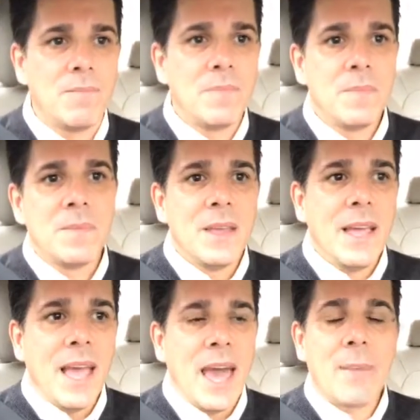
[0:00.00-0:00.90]

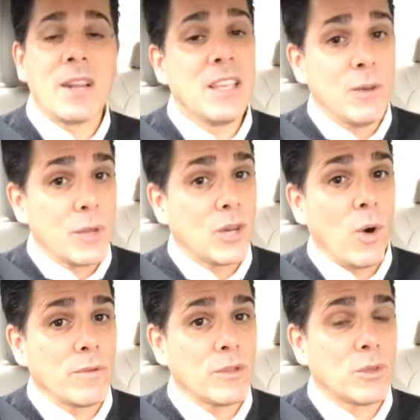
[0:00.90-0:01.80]
And I'm going to leave you with a
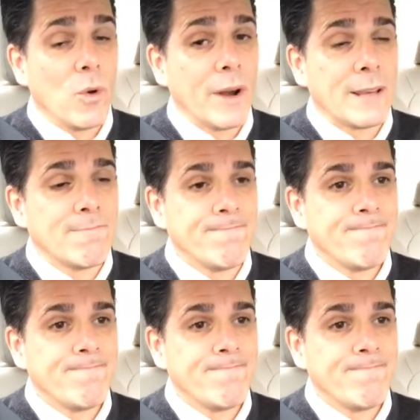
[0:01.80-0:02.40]
quote this morning.